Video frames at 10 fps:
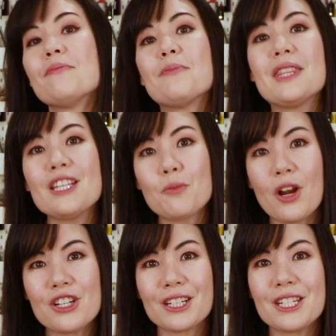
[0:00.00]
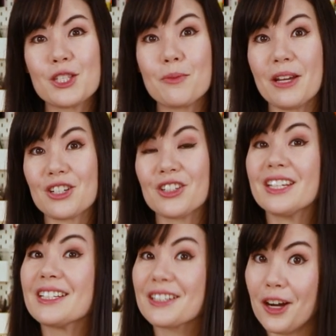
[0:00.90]
But this project is special
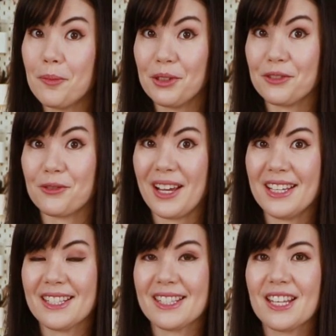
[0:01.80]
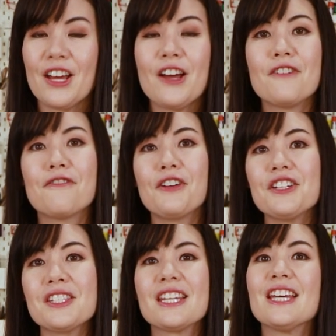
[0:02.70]
in a couple of ways.
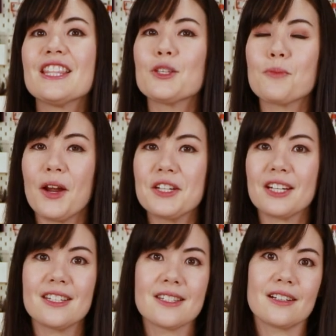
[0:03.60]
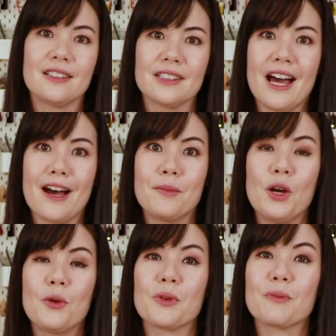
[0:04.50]
First, this project is a collab
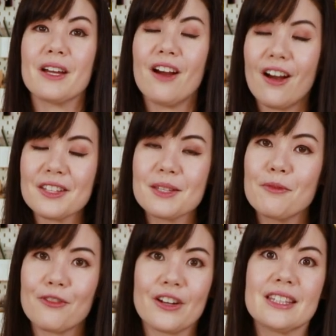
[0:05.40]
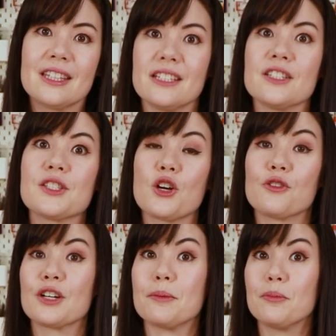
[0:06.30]
with my awesome friend Liz
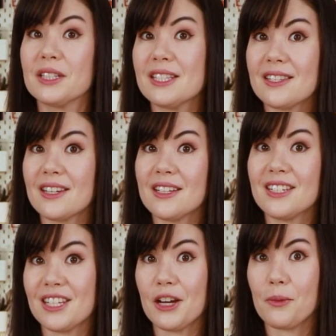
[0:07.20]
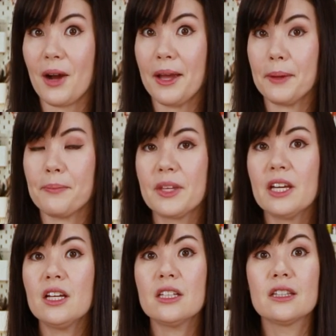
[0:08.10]
over at Blitz City DIY.
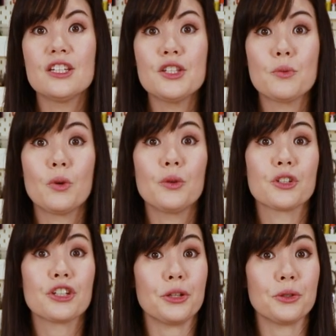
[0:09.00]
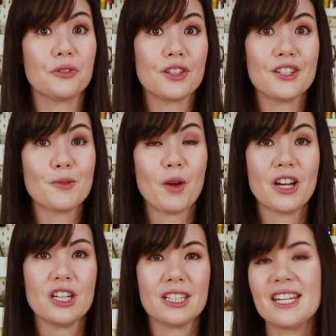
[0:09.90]
Liz wrote the code for this
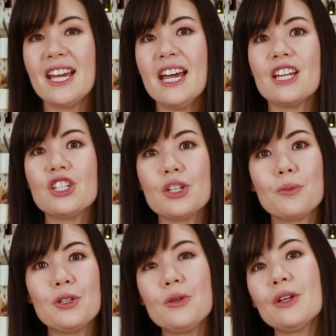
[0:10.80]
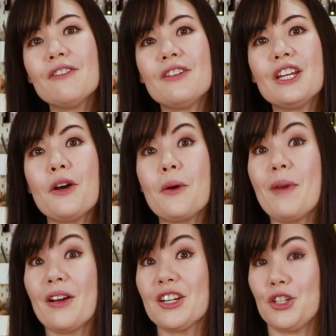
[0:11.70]
project, and she'll be doing a video
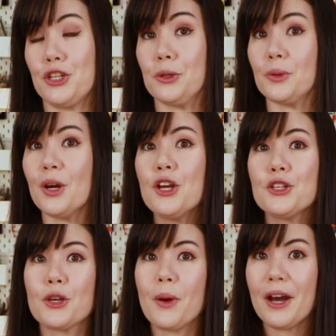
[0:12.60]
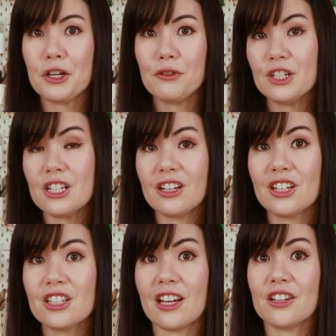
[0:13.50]
about it too, so head over to
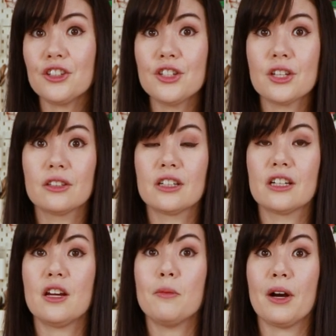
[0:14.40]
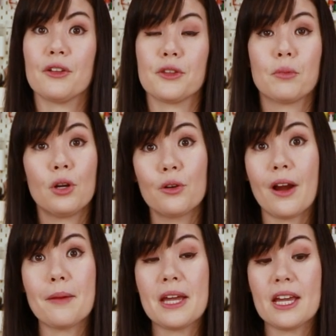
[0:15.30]
channel to learn about the
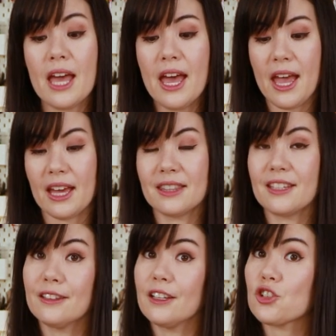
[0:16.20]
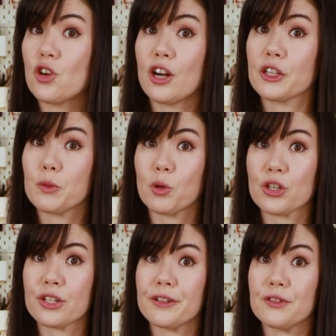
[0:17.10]
programming and the electronics
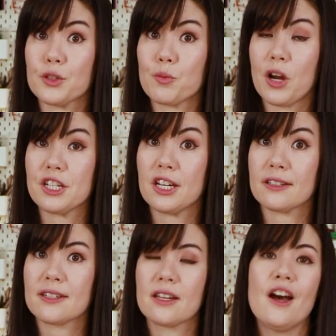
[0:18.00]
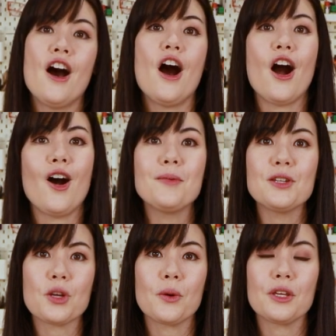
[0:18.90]
portion of this project. I'll be
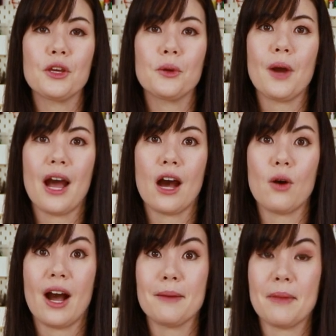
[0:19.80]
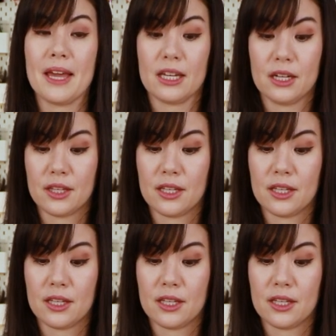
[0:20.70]
showing you how I made